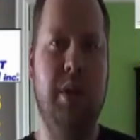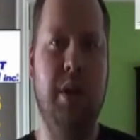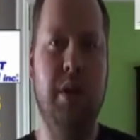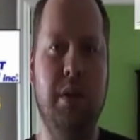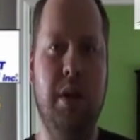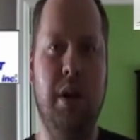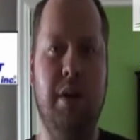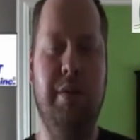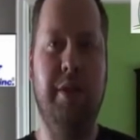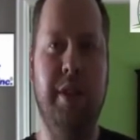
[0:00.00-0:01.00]
No,
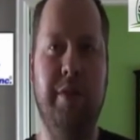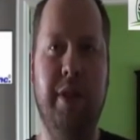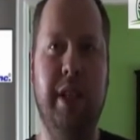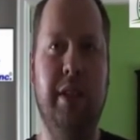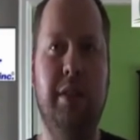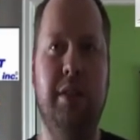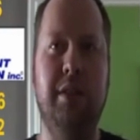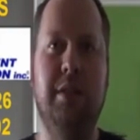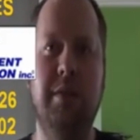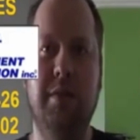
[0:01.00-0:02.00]
uh, flea free.
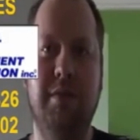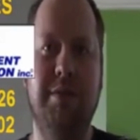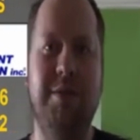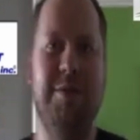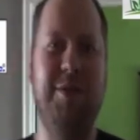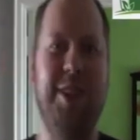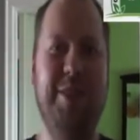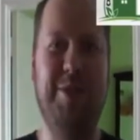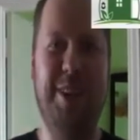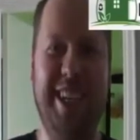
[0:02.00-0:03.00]
Free free, huh? Flea
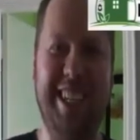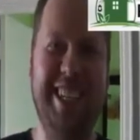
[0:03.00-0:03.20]
free.